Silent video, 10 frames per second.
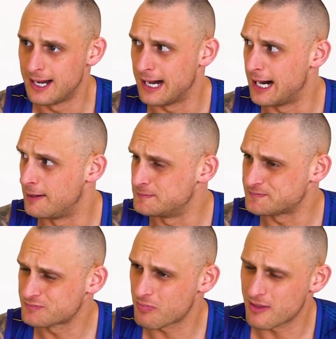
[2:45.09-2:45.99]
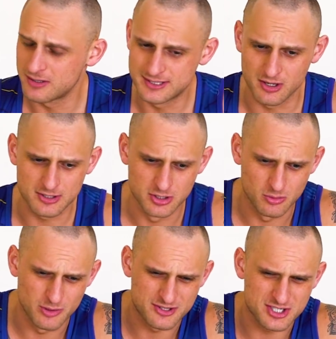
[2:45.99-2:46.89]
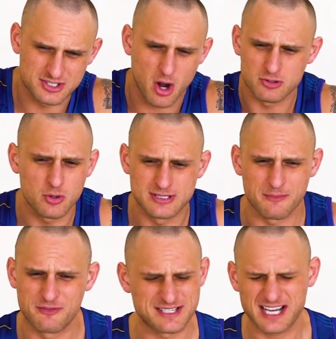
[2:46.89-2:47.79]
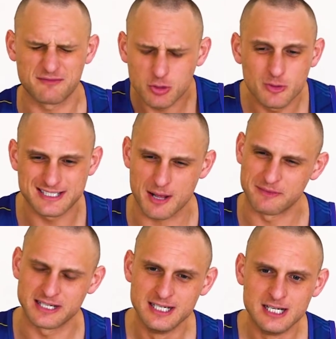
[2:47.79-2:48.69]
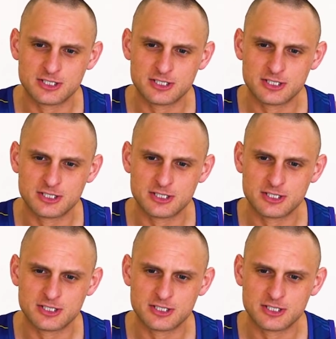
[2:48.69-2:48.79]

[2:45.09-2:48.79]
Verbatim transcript: Um, Don't do it with, just don't do something for the sake of doing something.